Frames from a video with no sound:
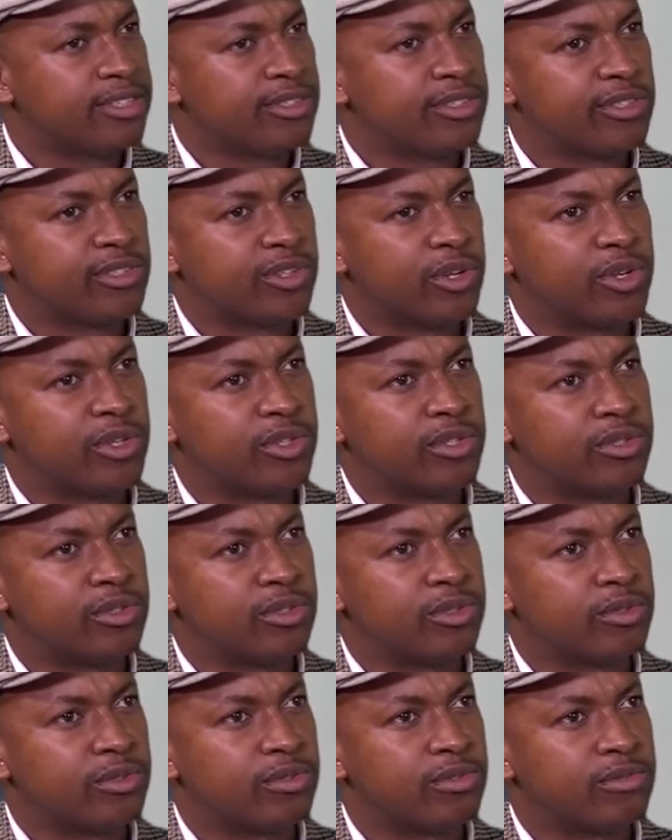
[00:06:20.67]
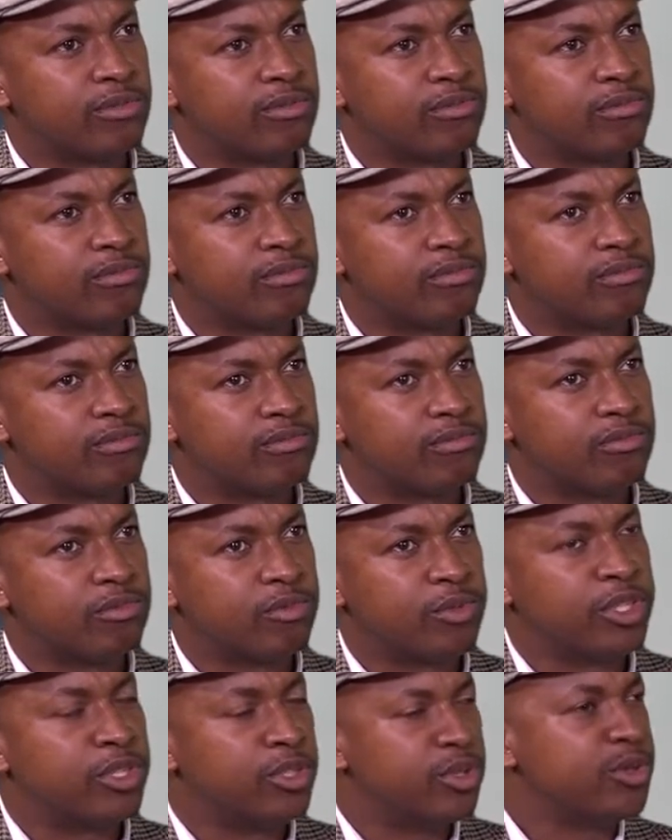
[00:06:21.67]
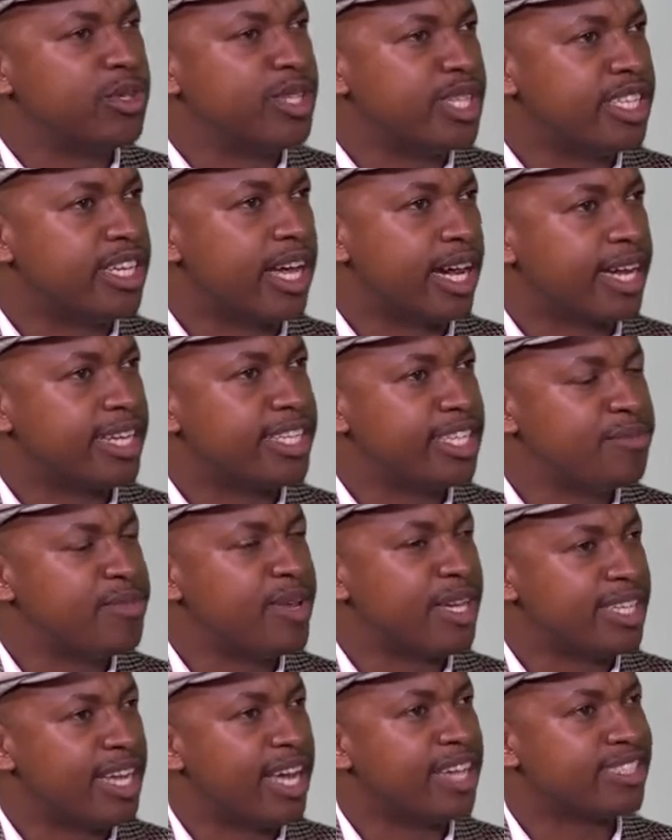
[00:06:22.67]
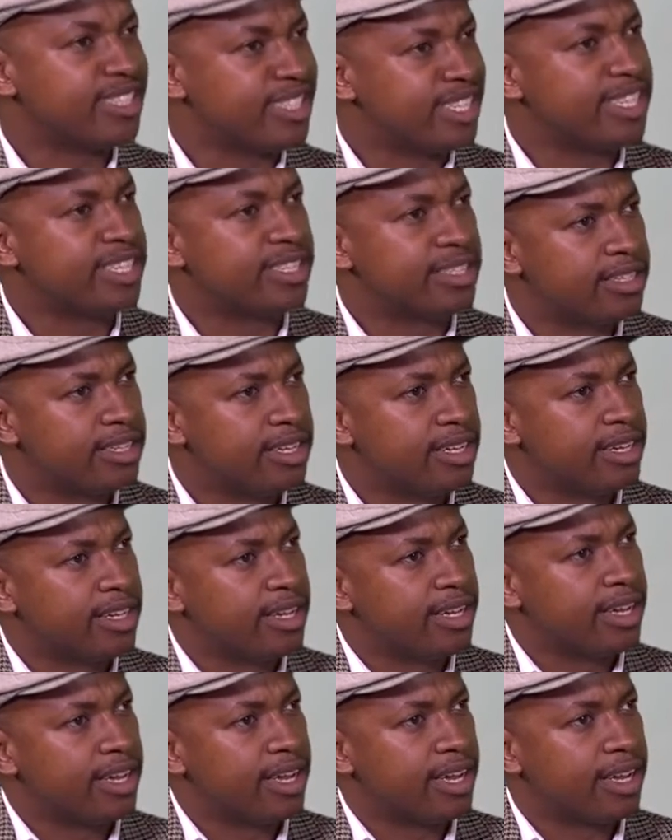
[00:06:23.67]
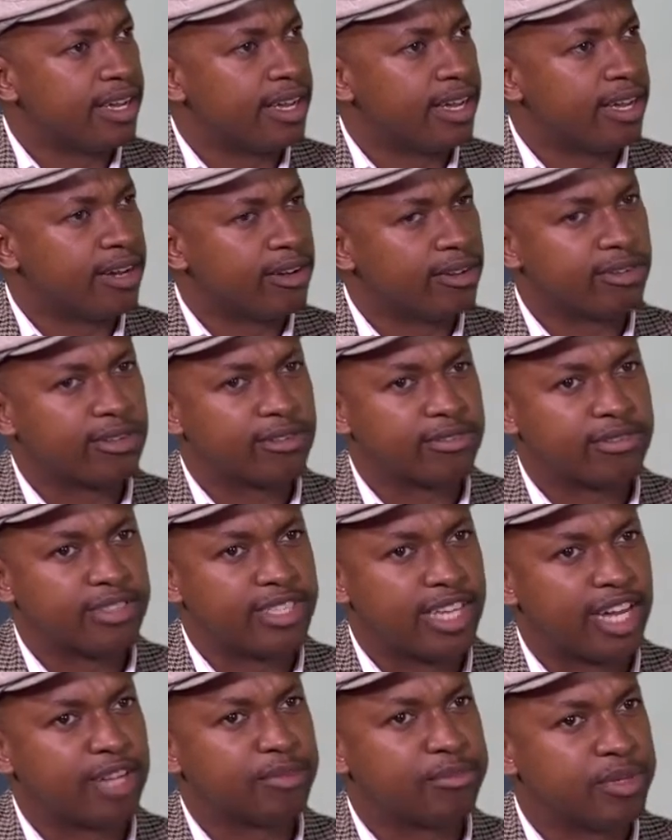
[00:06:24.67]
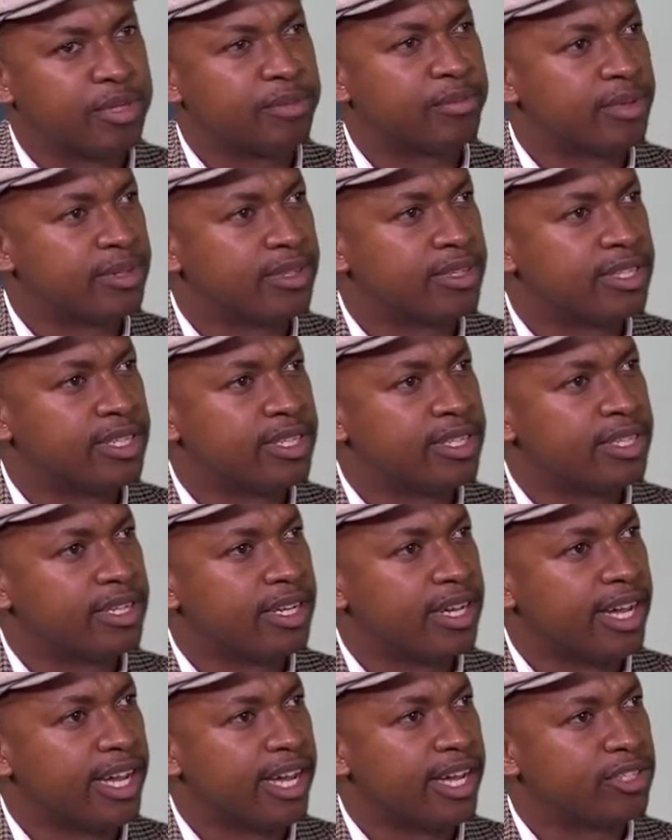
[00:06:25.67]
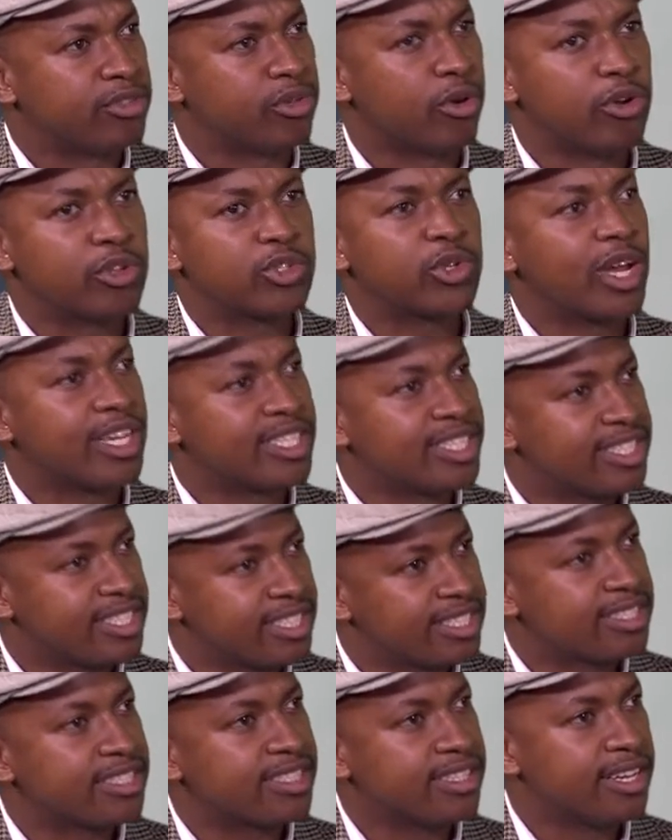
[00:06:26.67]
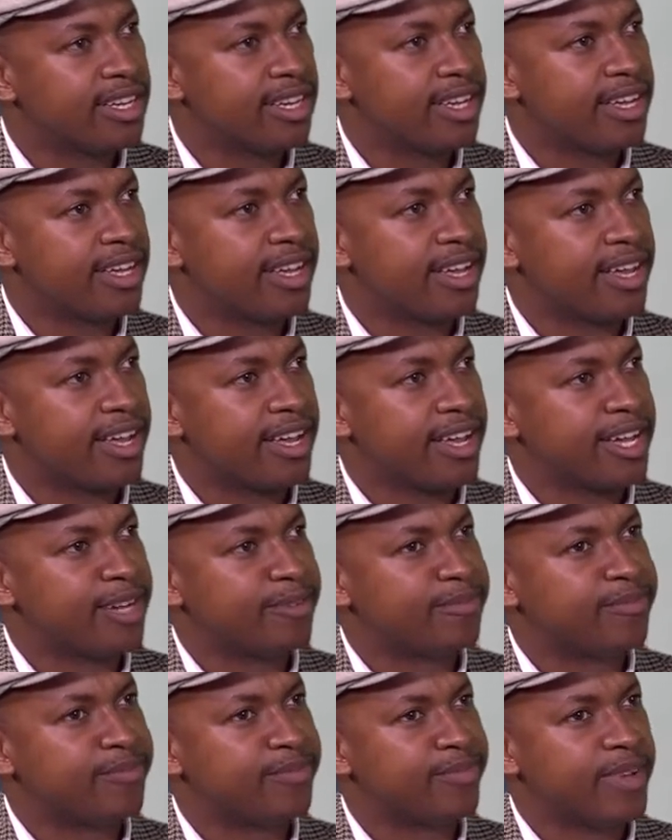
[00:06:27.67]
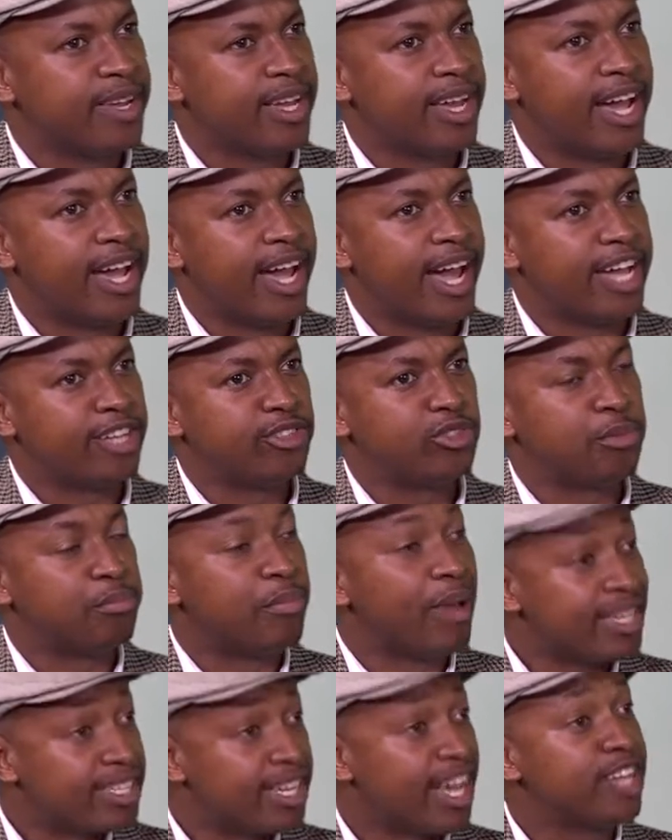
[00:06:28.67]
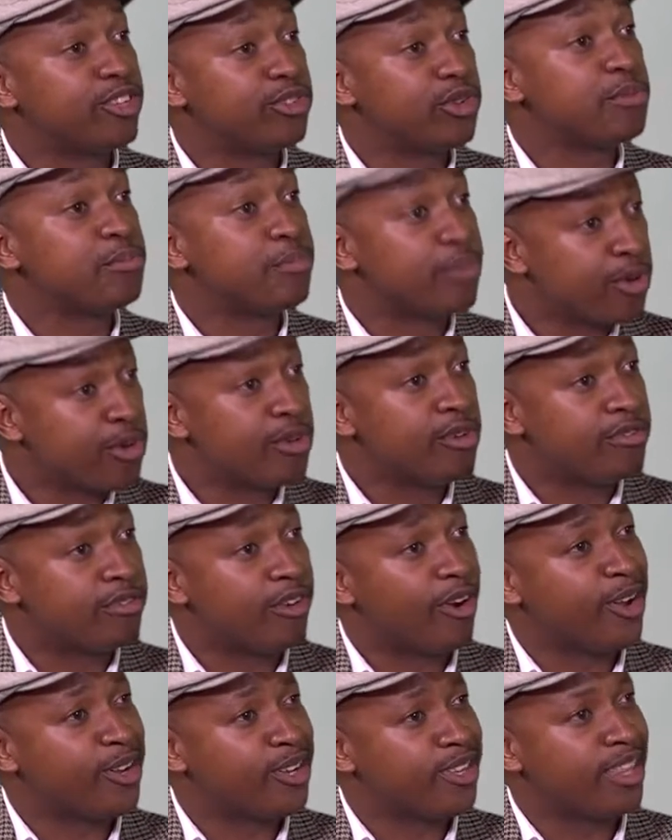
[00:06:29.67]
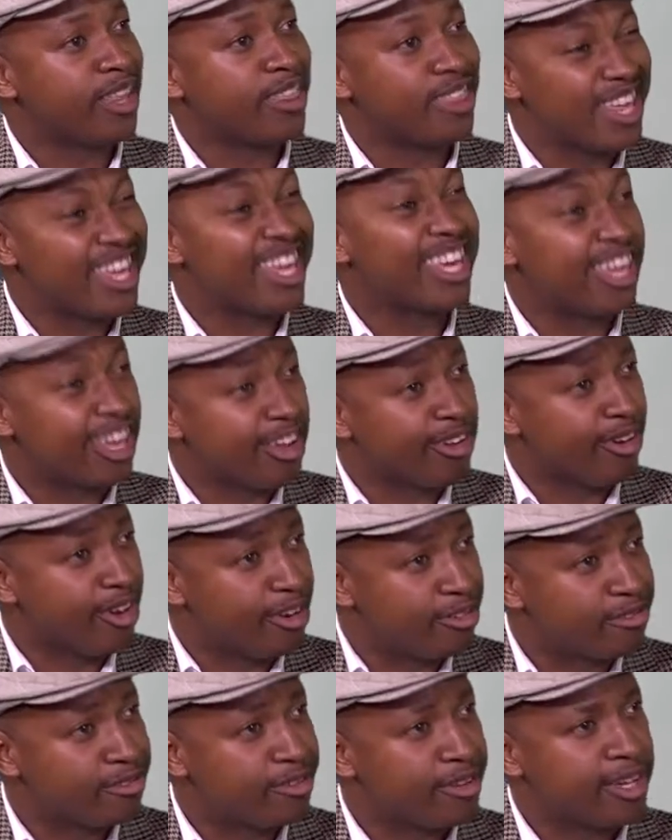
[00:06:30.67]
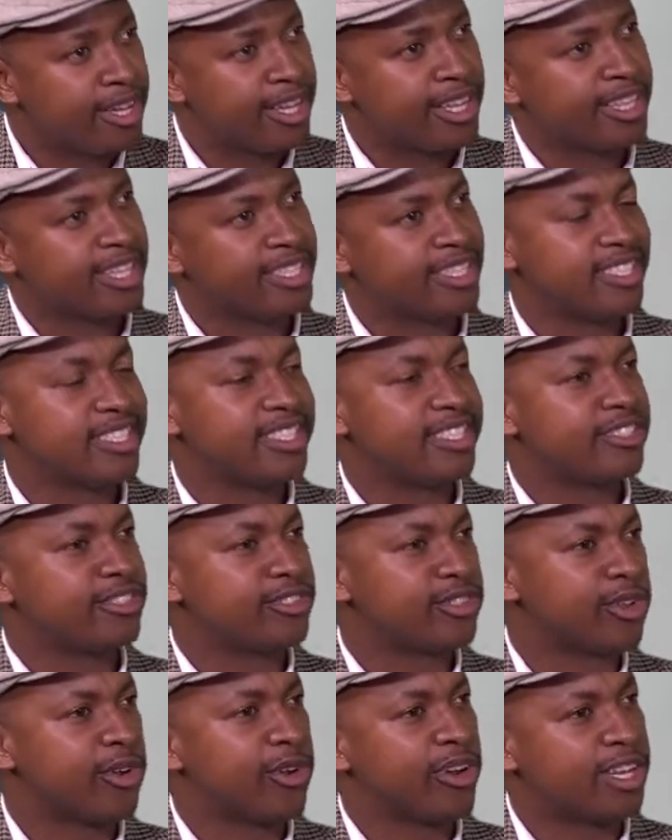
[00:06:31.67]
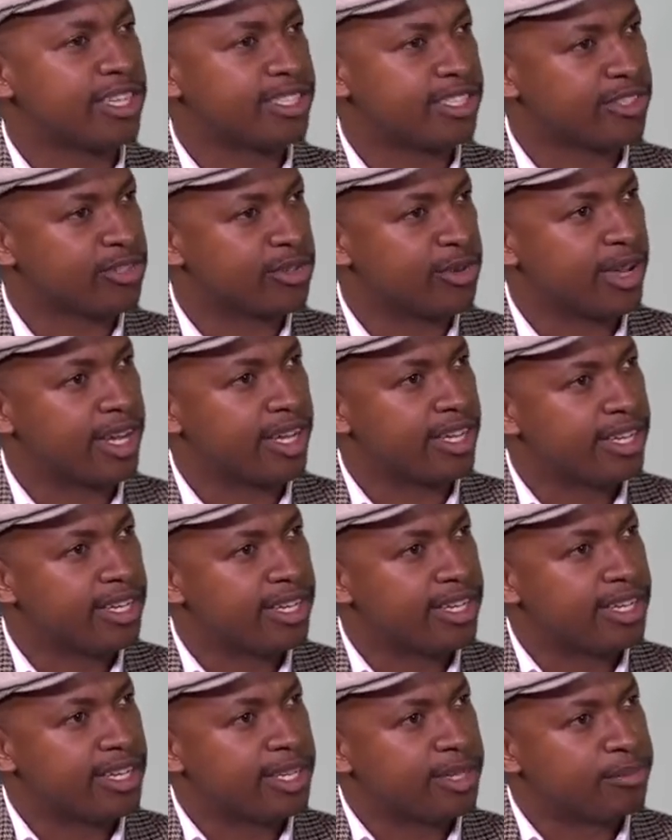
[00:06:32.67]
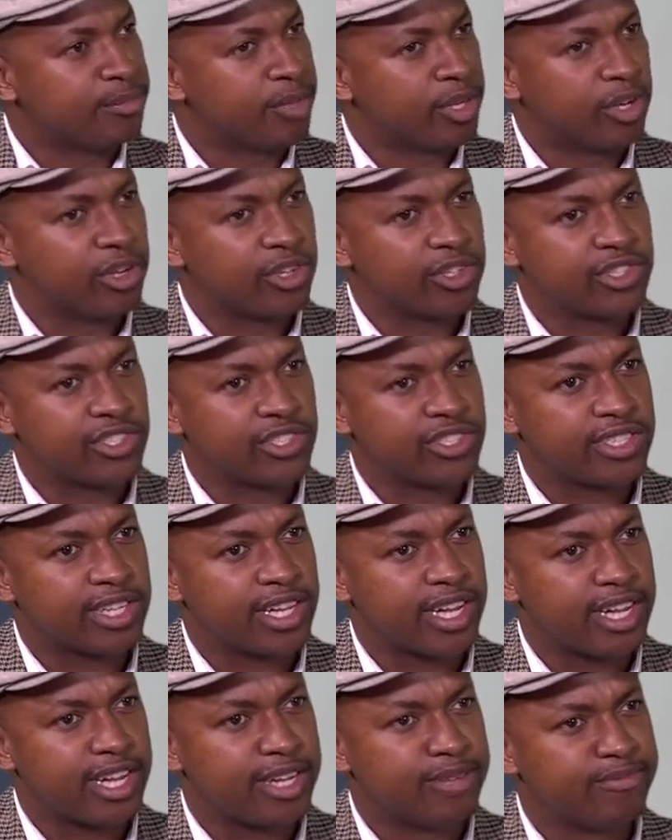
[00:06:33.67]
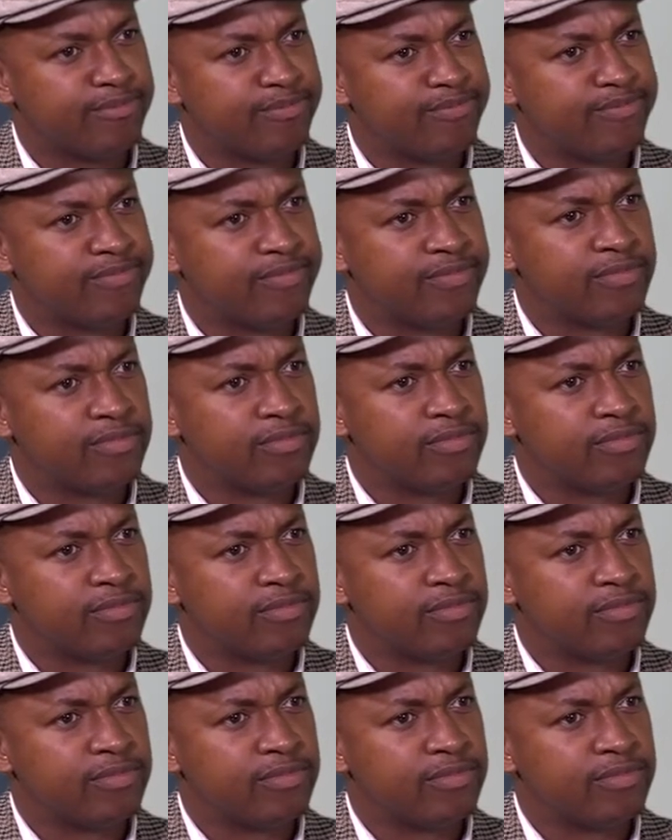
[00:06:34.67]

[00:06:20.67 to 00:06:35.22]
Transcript: So we do need academia does need uh, a lot of young people uh, to also assist um, and to better and to improve on the thinking of the seasoned scholars as well, because um,